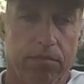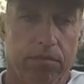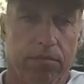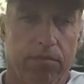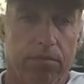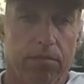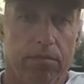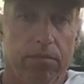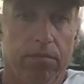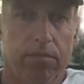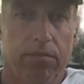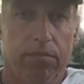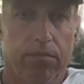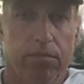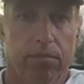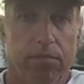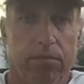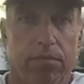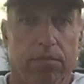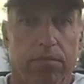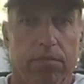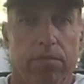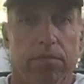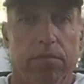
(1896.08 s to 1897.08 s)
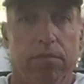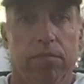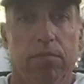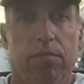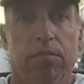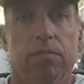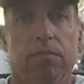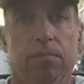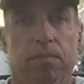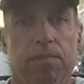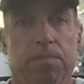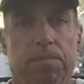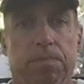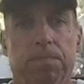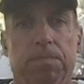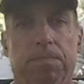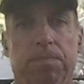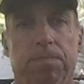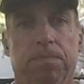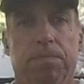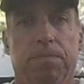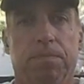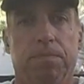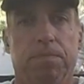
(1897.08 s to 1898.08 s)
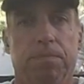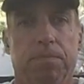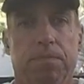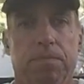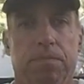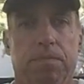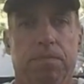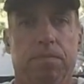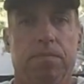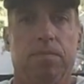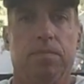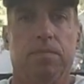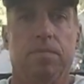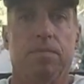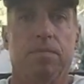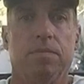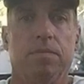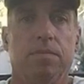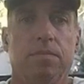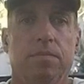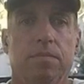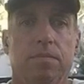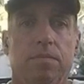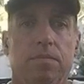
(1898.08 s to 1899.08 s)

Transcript: (silent)